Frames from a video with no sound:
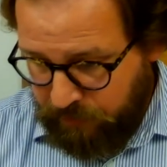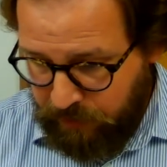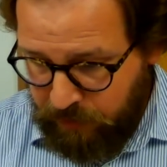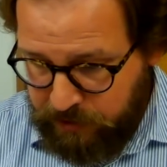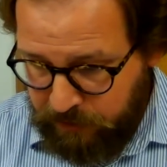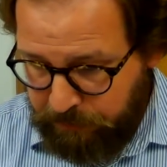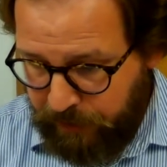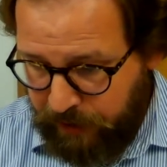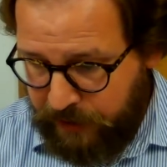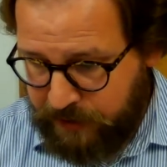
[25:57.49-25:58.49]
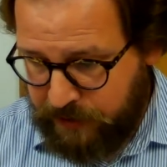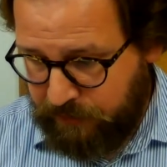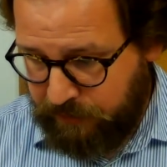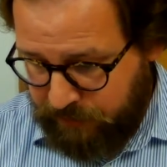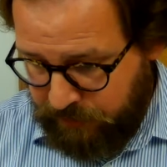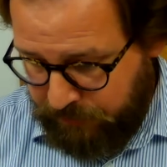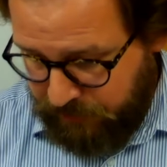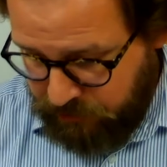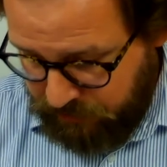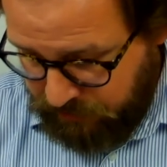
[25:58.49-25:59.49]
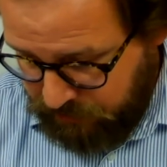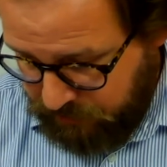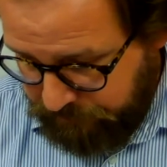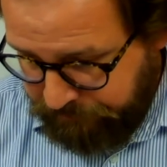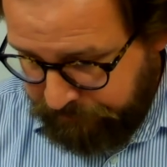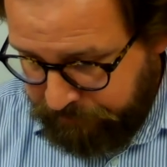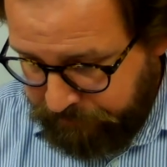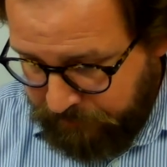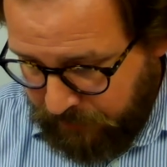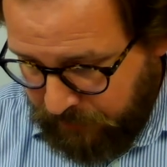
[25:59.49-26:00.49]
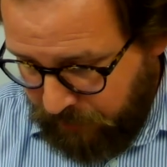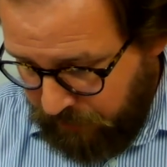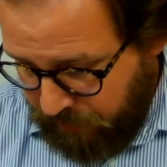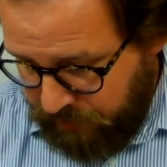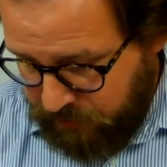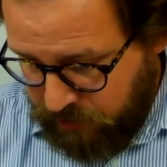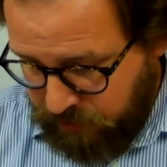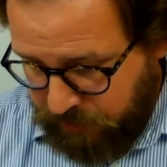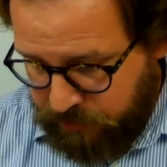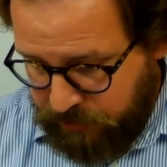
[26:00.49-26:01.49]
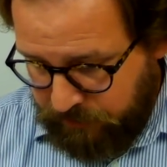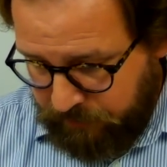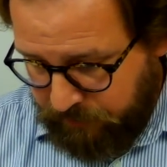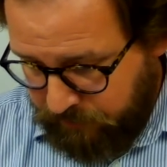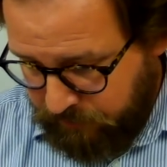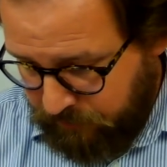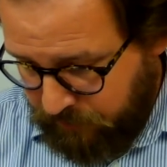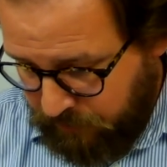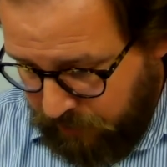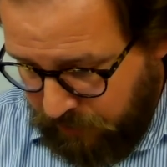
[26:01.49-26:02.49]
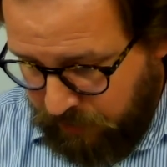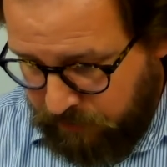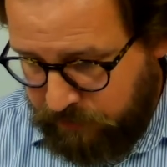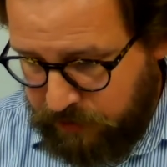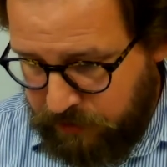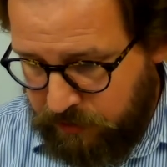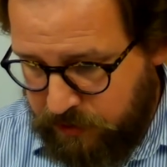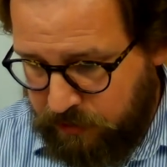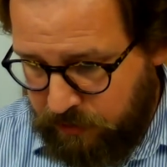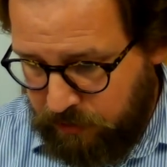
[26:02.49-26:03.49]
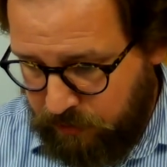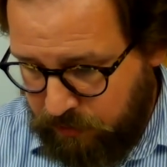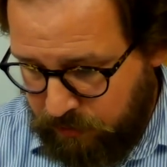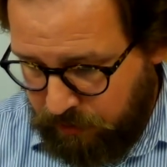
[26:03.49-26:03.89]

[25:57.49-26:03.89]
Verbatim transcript: those are positive depictions uh, in Scripture. Um, so so